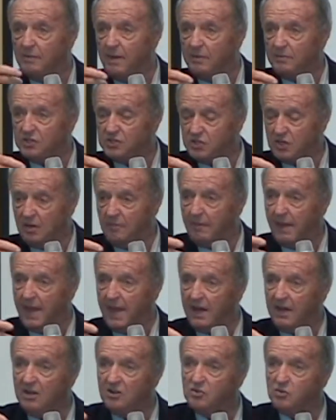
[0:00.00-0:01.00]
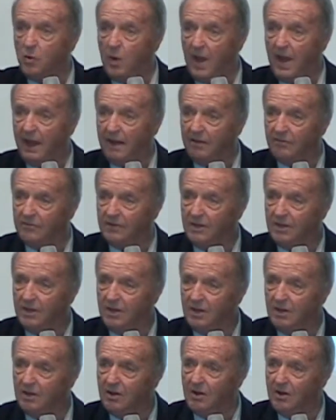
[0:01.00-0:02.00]
or maybe a man and his wife,
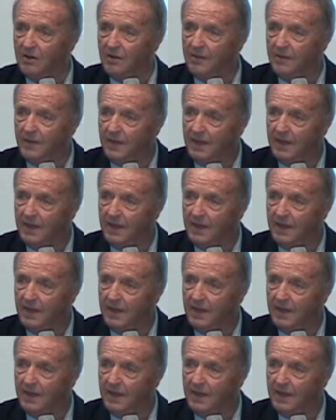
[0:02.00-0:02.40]
you know.